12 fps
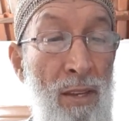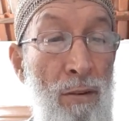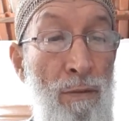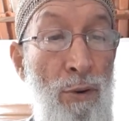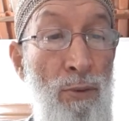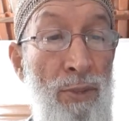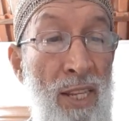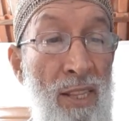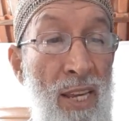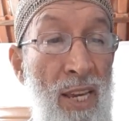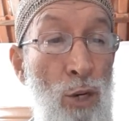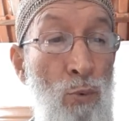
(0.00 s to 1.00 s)
from the
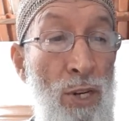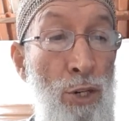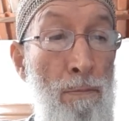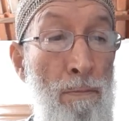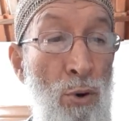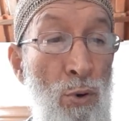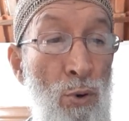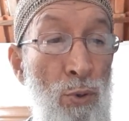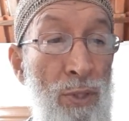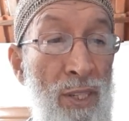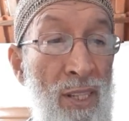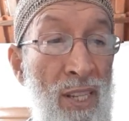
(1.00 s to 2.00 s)
day when you
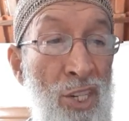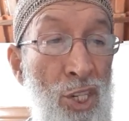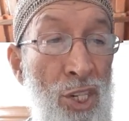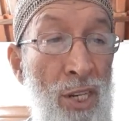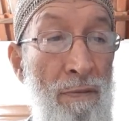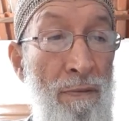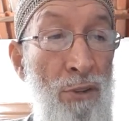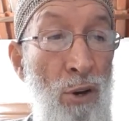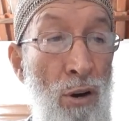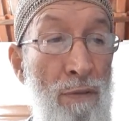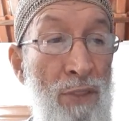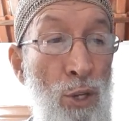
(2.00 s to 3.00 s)
brought in the sheaf
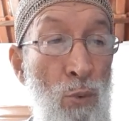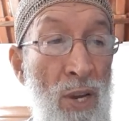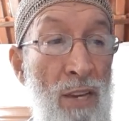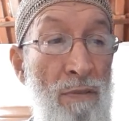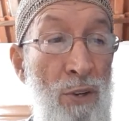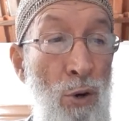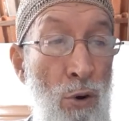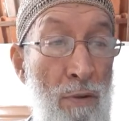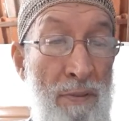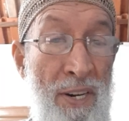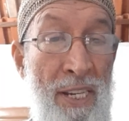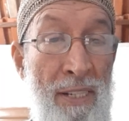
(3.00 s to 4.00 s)
of the wave
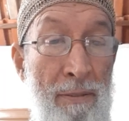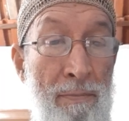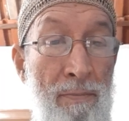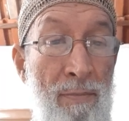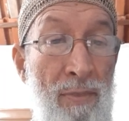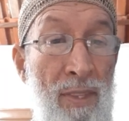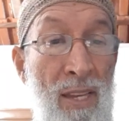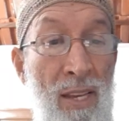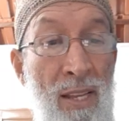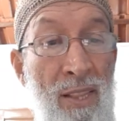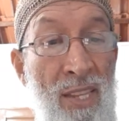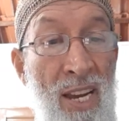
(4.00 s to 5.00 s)
offering.
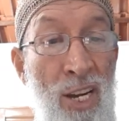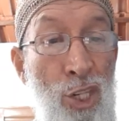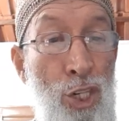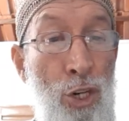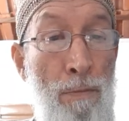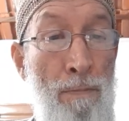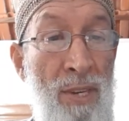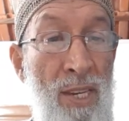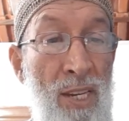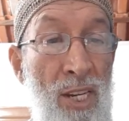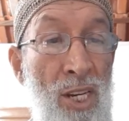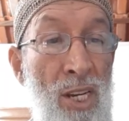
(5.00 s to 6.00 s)
There shall
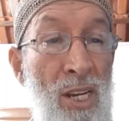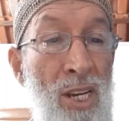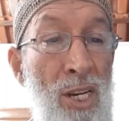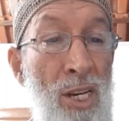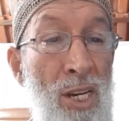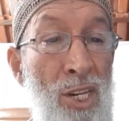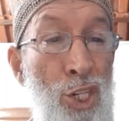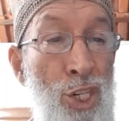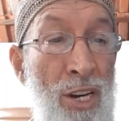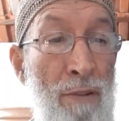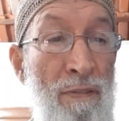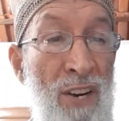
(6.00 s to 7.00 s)
be
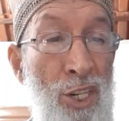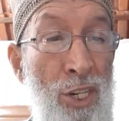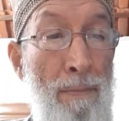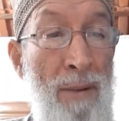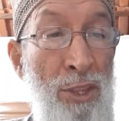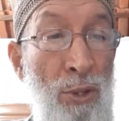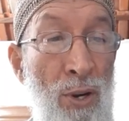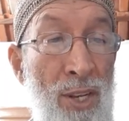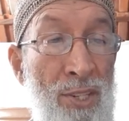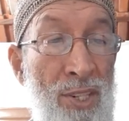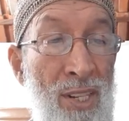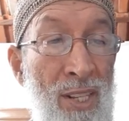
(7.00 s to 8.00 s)
Sheva
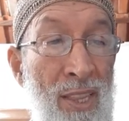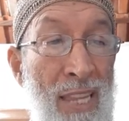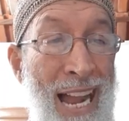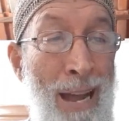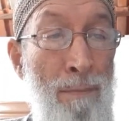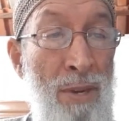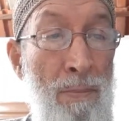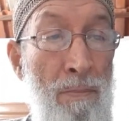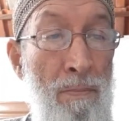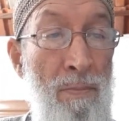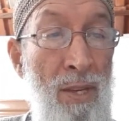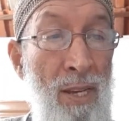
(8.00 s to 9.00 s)
Shabbatot,
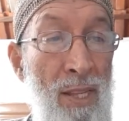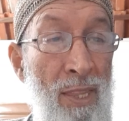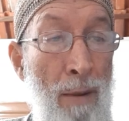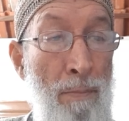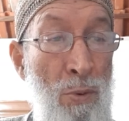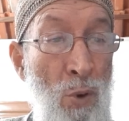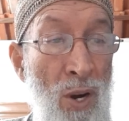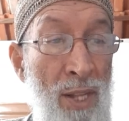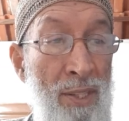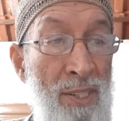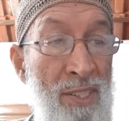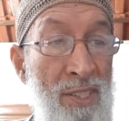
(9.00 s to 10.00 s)

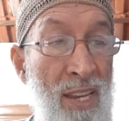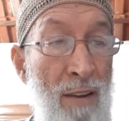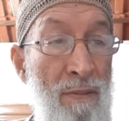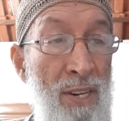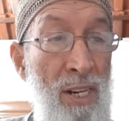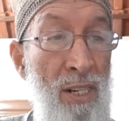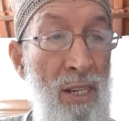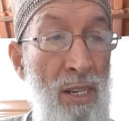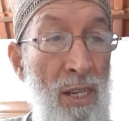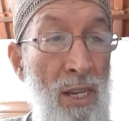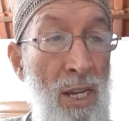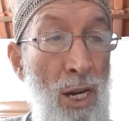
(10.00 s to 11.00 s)
Taminot, 7
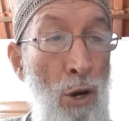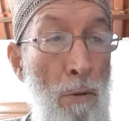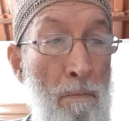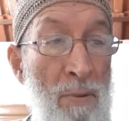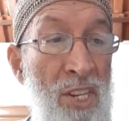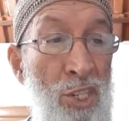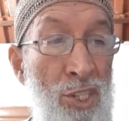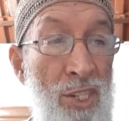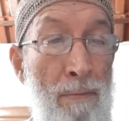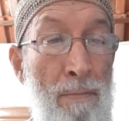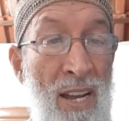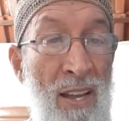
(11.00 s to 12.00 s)
complete
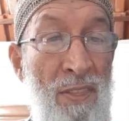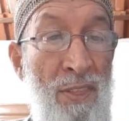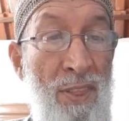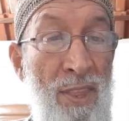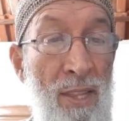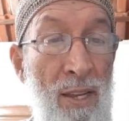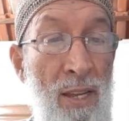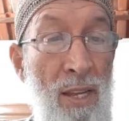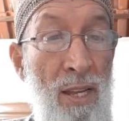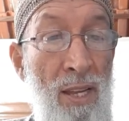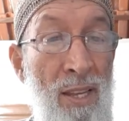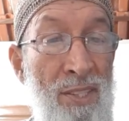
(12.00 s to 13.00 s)
Shabbat,
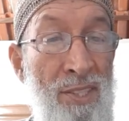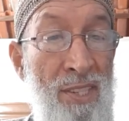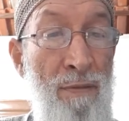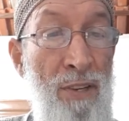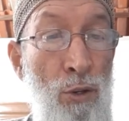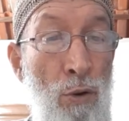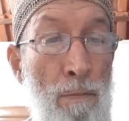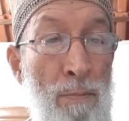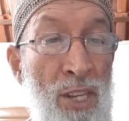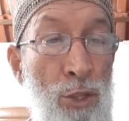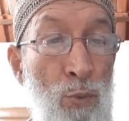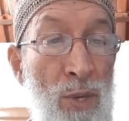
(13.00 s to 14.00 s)
7
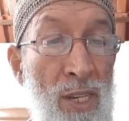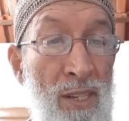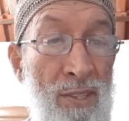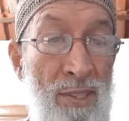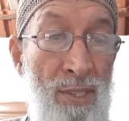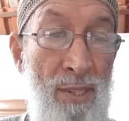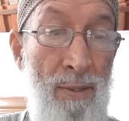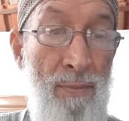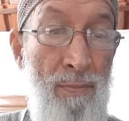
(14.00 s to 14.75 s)
complete weeks,